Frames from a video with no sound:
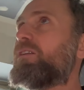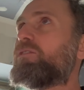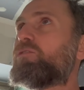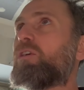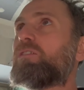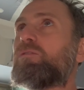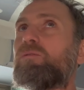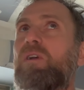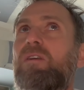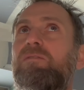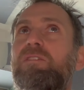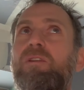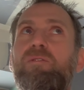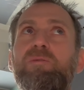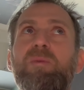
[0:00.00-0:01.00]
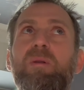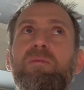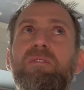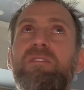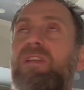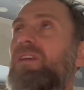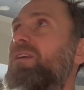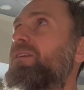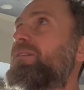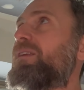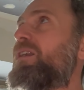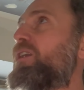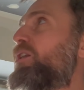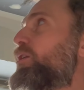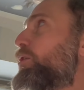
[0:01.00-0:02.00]
try to cover those bubbles. And
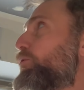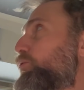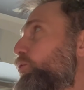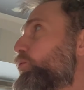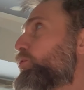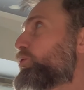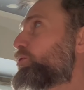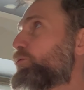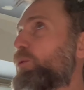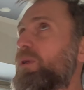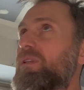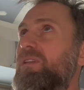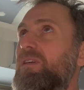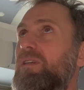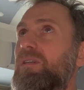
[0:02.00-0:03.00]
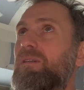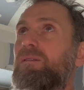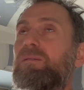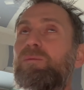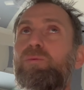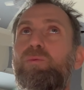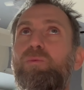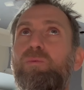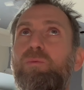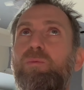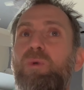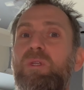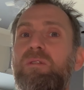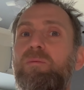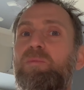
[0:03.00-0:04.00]
of course, when
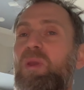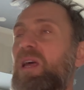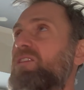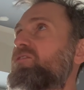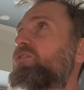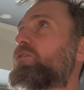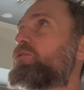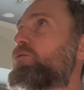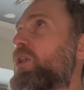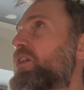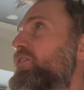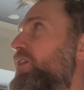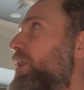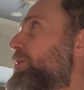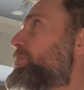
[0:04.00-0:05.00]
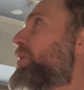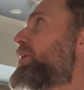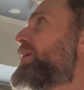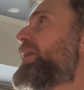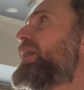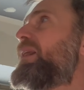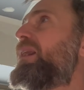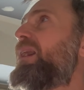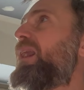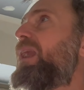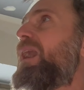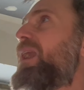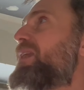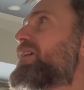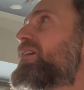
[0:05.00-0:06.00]
the plaster dries up,
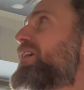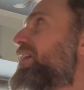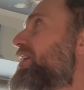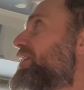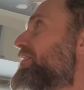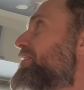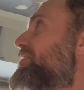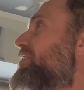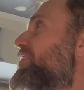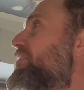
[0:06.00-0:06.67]
I can't